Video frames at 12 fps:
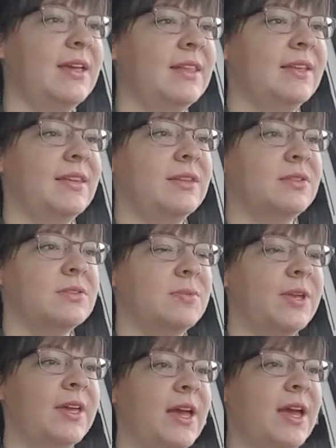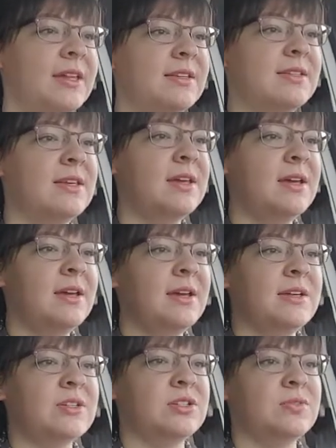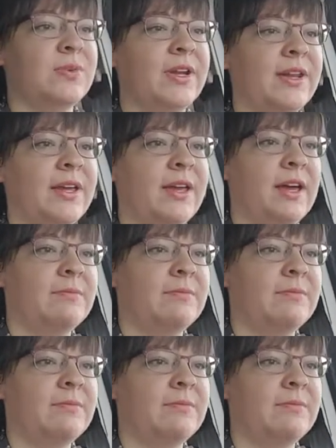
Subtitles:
And then this weekend, just reading.